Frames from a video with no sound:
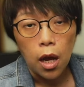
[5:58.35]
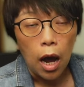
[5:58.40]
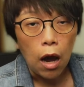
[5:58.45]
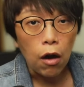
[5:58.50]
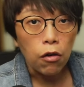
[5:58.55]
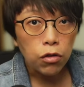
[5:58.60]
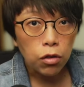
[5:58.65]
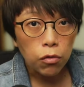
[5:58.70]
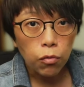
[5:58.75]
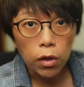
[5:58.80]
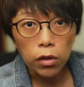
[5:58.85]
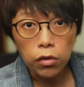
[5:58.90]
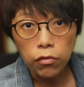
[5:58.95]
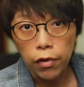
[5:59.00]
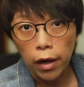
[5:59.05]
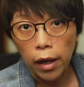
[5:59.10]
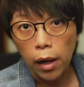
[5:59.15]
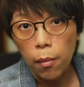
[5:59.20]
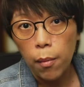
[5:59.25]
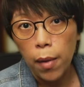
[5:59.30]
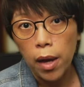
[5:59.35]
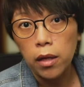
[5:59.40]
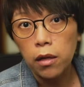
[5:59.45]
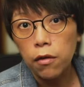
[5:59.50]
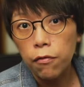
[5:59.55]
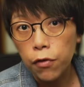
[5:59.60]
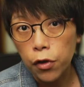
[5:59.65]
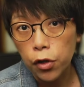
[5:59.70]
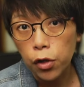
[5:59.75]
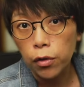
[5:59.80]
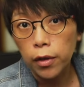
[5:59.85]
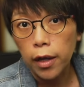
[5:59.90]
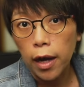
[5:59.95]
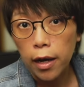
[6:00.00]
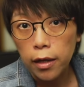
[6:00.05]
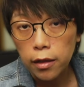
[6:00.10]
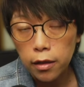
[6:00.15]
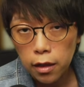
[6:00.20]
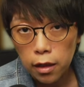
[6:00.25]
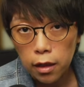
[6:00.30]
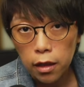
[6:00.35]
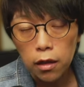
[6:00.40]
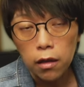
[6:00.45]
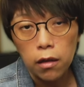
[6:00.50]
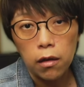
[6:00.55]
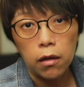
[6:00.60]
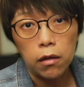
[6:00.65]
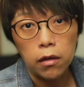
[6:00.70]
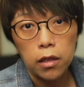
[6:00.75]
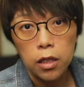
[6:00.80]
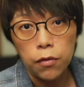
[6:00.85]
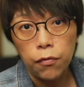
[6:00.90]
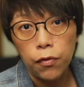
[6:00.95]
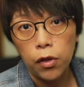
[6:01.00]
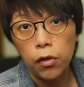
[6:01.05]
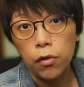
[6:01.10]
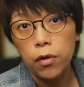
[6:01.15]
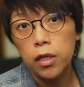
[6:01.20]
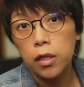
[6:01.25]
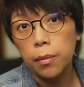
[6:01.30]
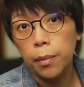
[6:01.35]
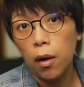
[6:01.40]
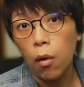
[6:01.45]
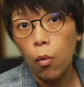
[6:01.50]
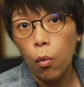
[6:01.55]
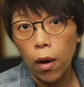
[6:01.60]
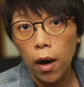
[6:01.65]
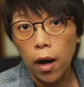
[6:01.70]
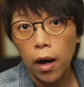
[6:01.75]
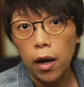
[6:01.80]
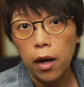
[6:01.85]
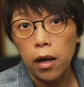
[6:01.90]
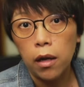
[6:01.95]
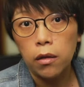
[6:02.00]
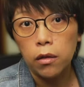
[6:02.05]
I also want to recommend a video that I did. This video is about why